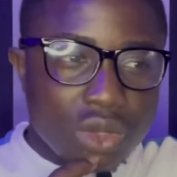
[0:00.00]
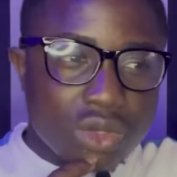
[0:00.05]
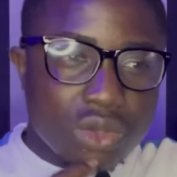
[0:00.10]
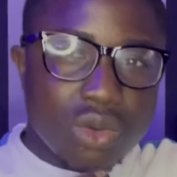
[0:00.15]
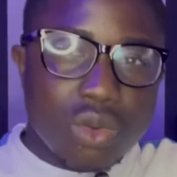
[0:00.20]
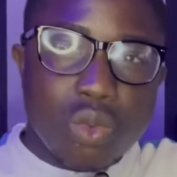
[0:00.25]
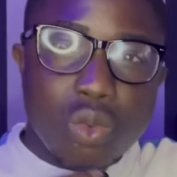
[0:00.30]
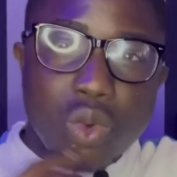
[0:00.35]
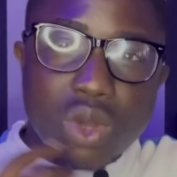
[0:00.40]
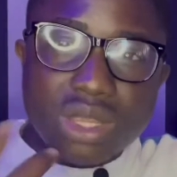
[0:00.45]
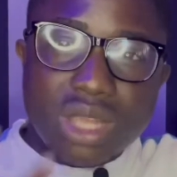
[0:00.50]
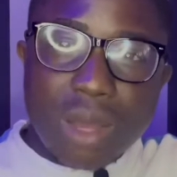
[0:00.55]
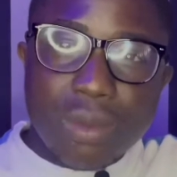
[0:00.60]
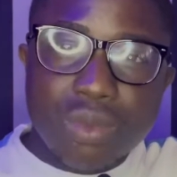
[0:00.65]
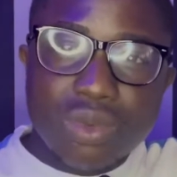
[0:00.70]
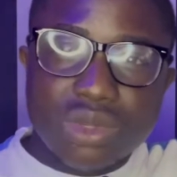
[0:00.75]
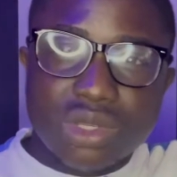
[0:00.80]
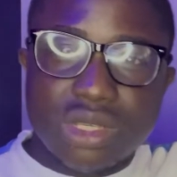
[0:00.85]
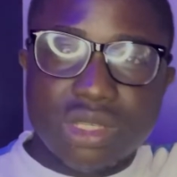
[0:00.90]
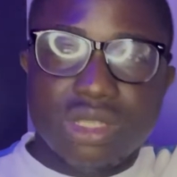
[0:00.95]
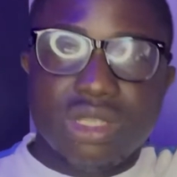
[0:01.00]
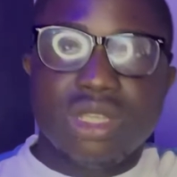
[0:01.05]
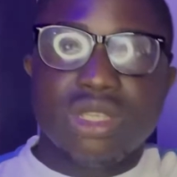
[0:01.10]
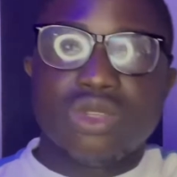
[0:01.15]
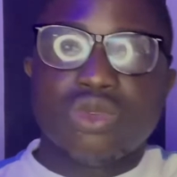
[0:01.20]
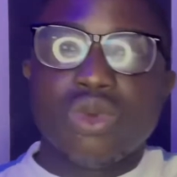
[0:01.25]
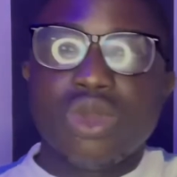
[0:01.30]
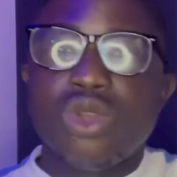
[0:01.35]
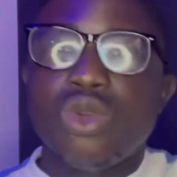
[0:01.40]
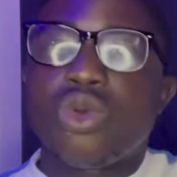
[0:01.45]
So what happens is
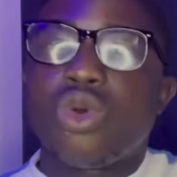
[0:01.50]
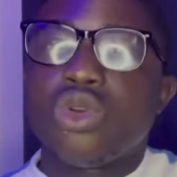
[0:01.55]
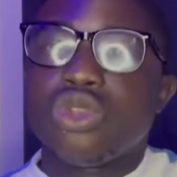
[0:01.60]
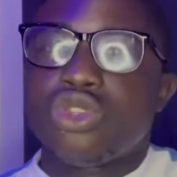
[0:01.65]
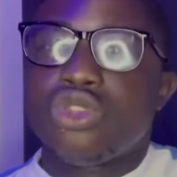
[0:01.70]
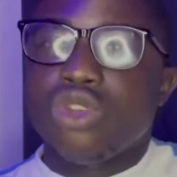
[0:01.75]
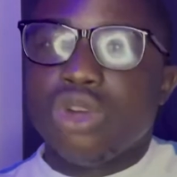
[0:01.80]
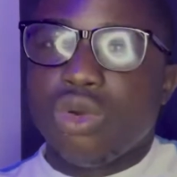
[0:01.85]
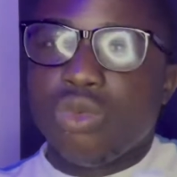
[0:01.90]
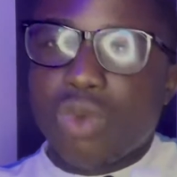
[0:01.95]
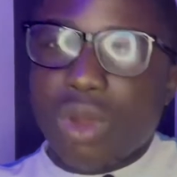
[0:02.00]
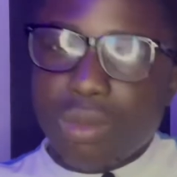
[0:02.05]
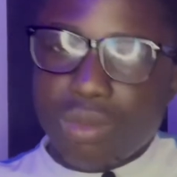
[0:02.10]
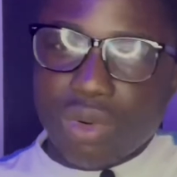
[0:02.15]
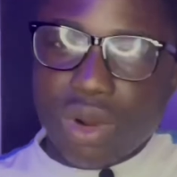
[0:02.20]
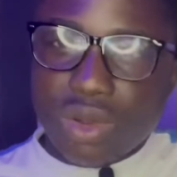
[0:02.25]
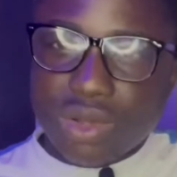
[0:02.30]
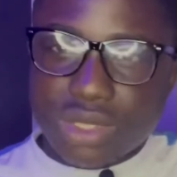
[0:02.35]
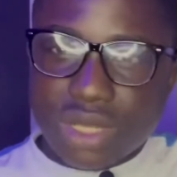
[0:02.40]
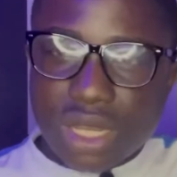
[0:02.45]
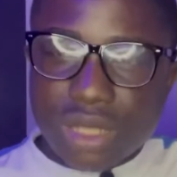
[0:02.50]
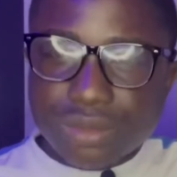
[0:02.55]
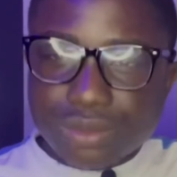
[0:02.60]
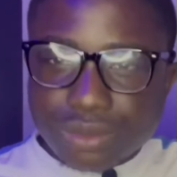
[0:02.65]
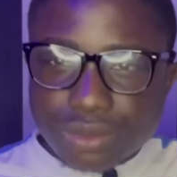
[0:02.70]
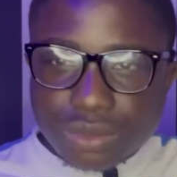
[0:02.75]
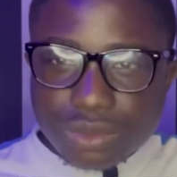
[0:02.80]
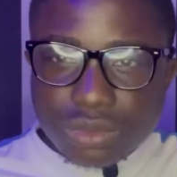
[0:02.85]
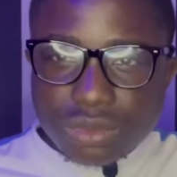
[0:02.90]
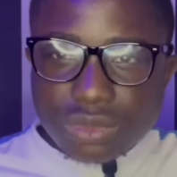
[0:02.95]
this: when you go to your web browser
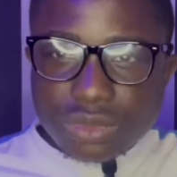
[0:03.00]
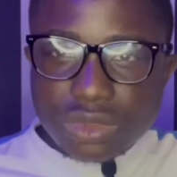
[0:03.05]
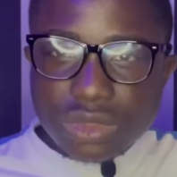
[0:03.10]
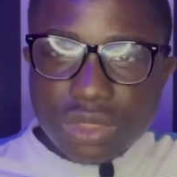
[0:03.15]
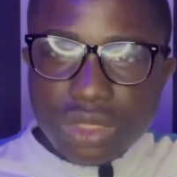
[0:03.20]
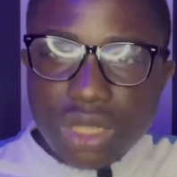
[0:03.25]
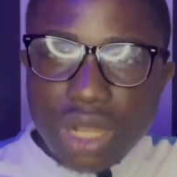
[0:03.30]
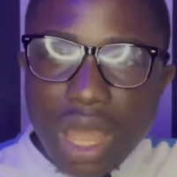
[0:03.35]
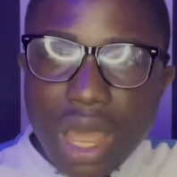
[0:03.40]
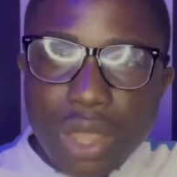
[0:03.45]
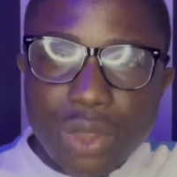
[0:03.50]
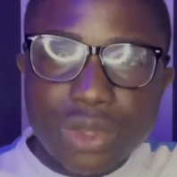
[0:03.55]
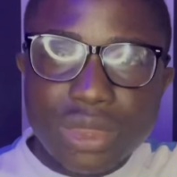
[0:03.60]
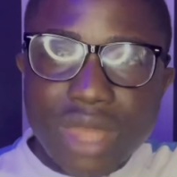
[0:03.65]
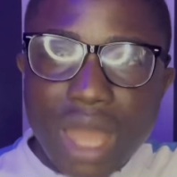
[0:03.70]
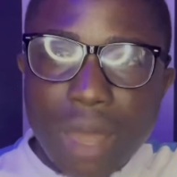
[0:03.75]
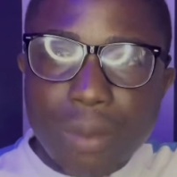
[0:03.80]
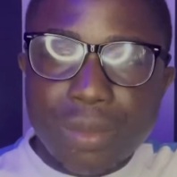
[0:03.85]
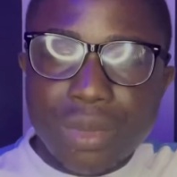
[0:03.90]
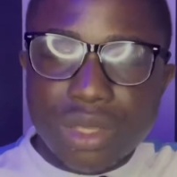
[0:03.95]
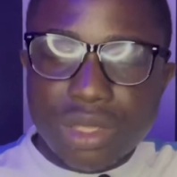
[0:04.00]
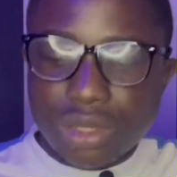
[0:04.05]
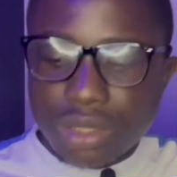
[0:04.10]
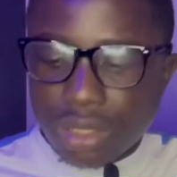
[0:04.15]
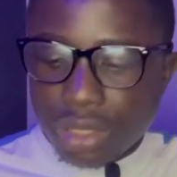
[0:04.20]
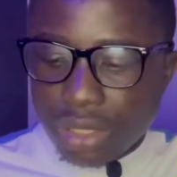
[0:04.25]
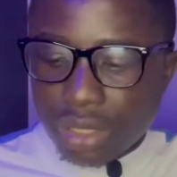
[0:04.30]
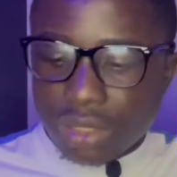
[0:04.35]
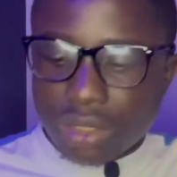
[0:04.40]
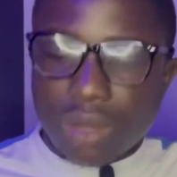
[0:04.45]
and you type in
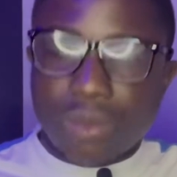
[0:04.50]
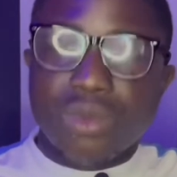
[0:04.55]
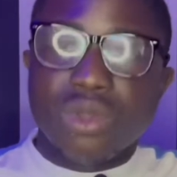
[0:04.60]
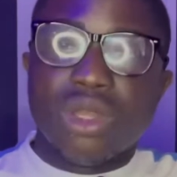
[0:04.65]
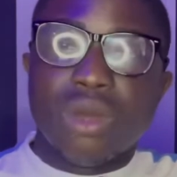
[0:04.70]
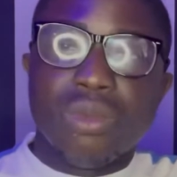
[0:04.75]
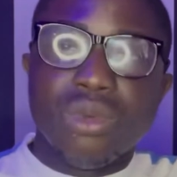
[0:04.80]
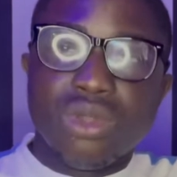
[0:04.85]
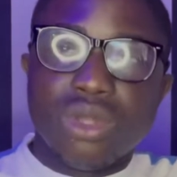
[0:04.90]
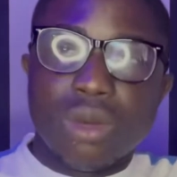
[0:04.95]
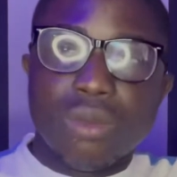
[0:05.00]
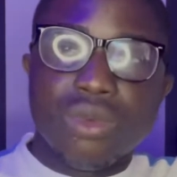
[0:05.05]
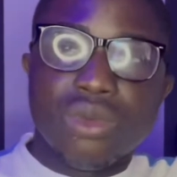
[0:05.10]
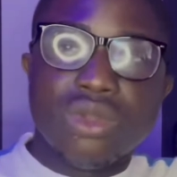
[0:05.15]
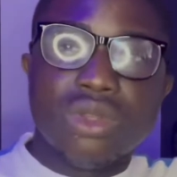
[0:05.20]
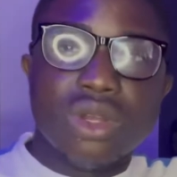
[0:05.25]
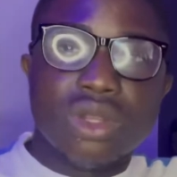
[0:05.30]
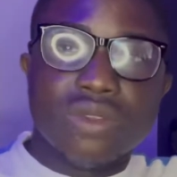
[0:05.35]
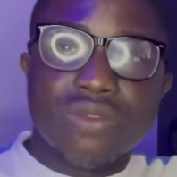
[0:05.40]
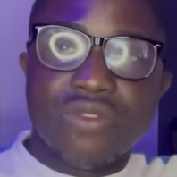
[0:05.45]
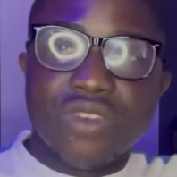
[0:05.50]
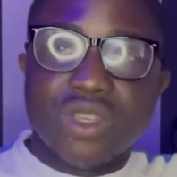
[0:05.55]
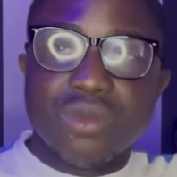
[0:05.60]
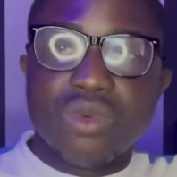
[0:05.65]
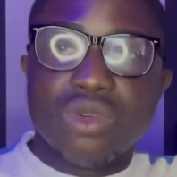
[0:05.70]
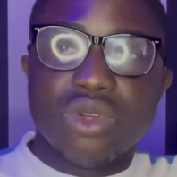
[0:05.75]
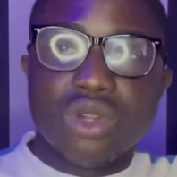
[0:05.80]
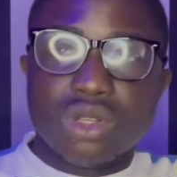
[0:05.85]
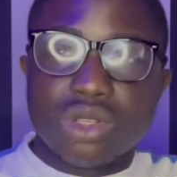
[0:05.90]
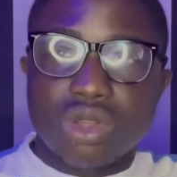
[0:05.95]

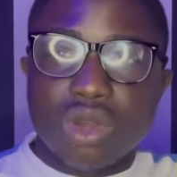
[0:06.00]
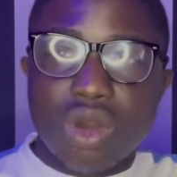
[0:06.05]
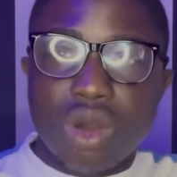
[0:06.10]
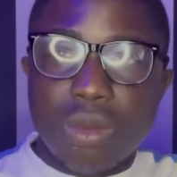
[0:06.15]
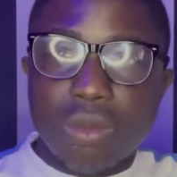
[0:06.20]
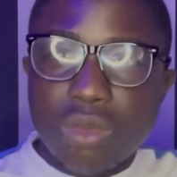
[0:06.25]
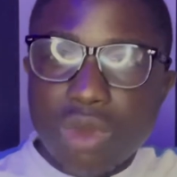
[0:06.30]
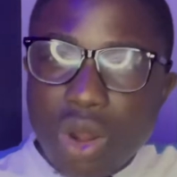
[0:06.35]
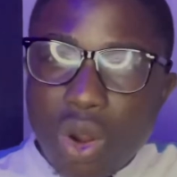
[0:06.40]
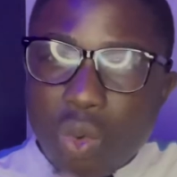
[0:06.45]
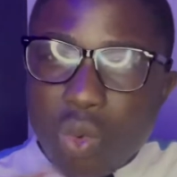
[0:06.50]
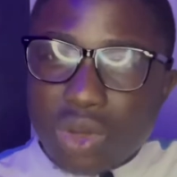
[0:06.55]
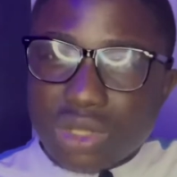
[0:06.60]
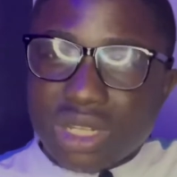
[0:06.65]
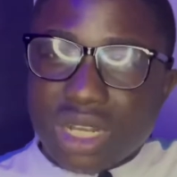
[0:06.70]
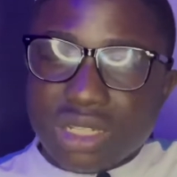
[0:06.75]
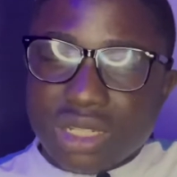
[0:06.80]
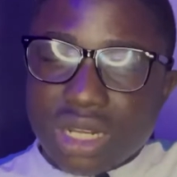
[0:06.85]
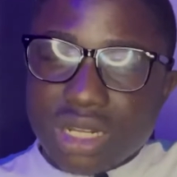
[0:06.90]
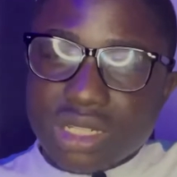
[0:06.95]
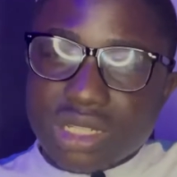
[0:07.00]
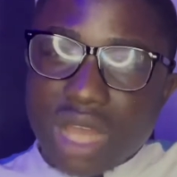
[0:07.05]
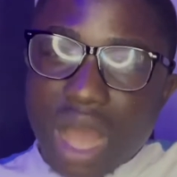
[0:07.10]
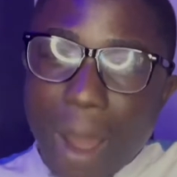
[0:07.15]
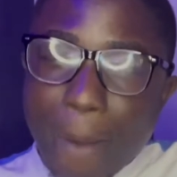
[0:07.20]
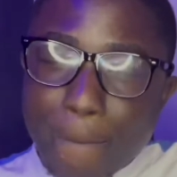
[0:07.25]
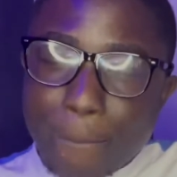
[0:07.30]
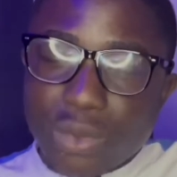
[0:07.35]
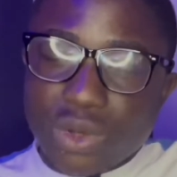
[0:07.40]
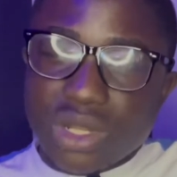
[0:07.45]
www.facebook.com, what actually
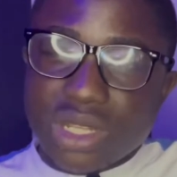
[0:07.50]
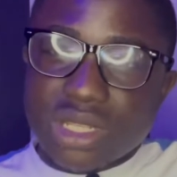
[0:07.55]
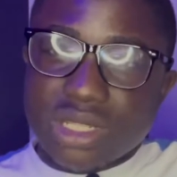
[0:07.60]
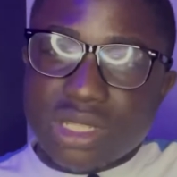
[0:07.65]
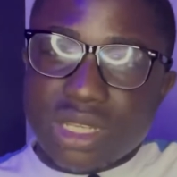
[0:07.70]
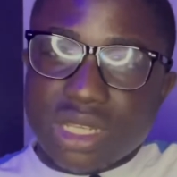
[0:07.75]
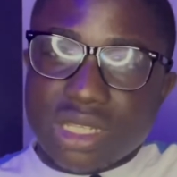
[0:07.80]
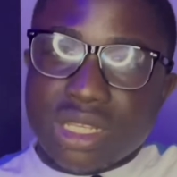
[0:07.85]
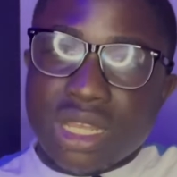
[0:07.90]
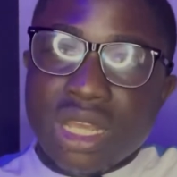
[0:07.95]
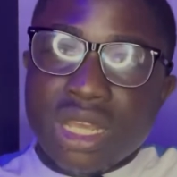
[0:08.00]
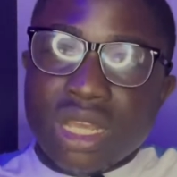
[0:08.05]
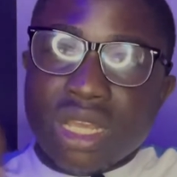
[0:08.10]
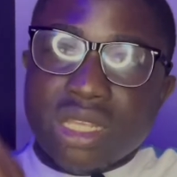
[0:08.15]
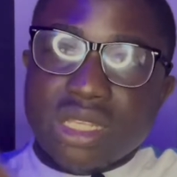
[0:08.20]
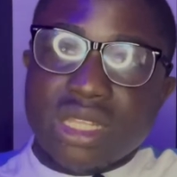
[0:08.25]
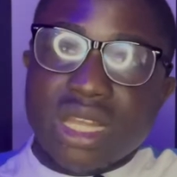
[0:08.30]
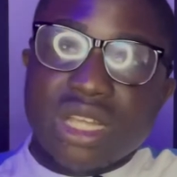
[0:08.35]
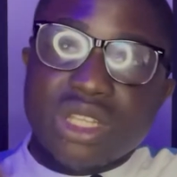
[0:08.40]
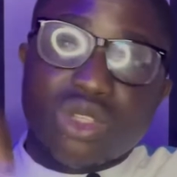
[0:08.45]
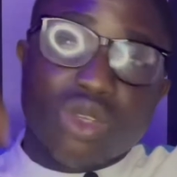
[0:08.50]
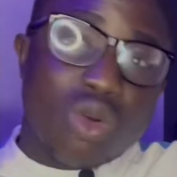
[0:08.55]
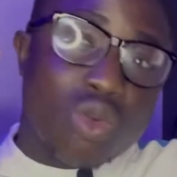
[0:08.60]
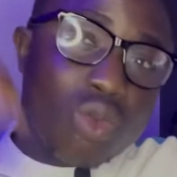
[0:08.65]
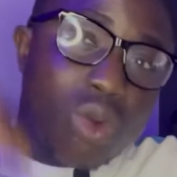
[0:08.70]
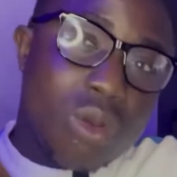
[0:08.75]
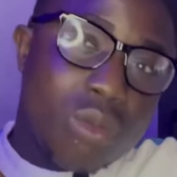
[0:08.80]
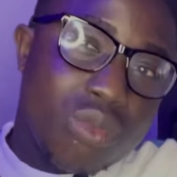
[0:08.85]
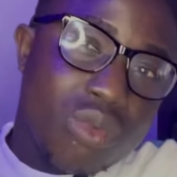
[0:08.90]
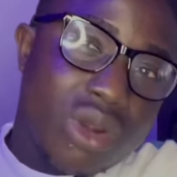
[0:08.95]
happens is this: is that your
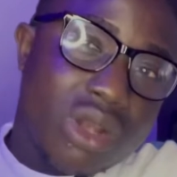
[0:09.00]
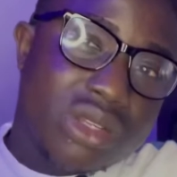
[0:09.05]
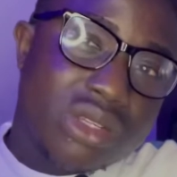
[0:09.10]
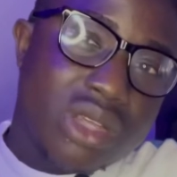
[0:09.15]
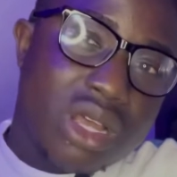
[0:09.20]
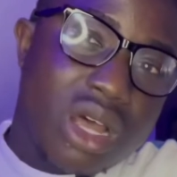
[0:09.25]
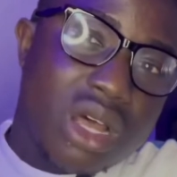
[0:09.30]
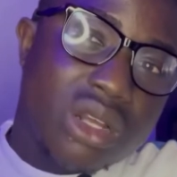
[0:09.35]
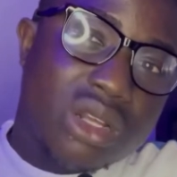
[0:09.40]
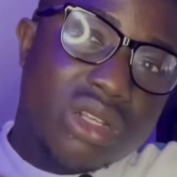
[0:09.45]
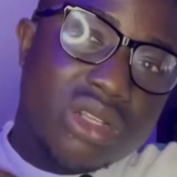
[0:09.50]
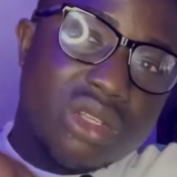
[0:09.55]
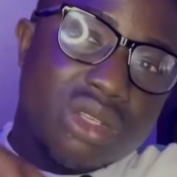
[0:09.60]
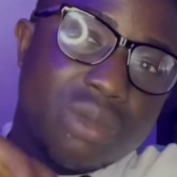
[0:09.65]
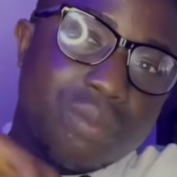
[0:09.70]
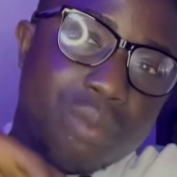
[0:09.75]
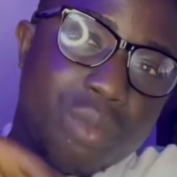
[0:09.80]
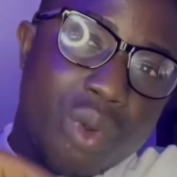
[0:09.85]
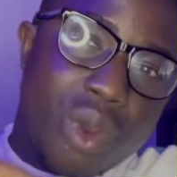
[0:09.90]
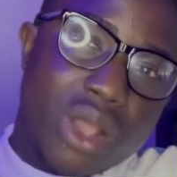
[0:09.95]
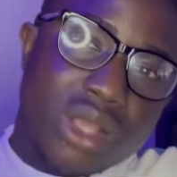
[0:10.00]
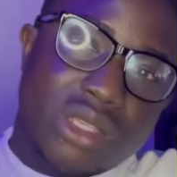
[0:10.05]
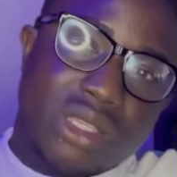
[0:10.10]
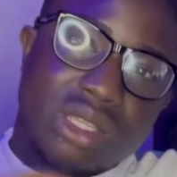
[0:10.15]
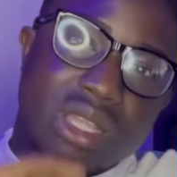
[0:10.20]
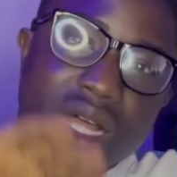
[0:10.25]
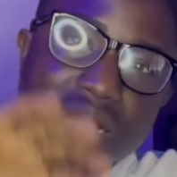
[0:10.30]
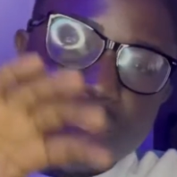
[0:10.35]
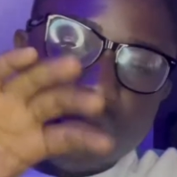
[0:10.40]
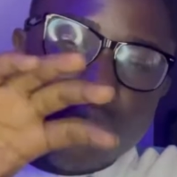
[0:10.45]
web browser points
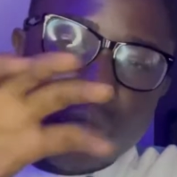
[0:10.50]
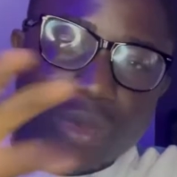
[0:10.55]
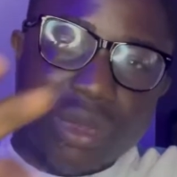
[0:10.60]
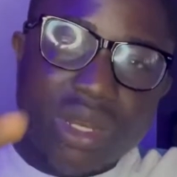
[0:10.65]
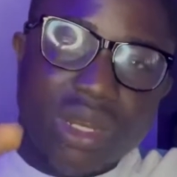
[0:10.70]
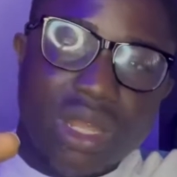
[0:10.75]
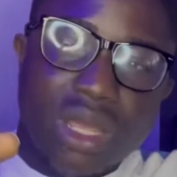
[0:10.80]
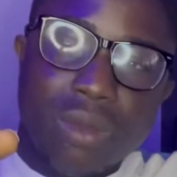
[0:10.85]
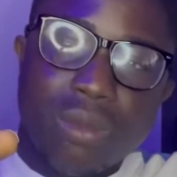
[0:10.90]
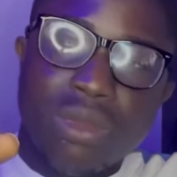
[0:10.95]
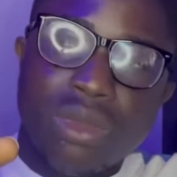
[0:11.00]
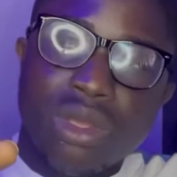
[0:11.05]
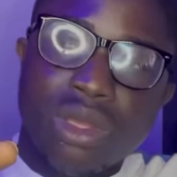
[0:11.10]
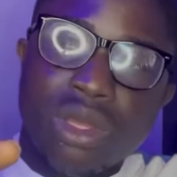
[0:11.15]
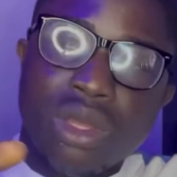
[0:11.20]
that domain name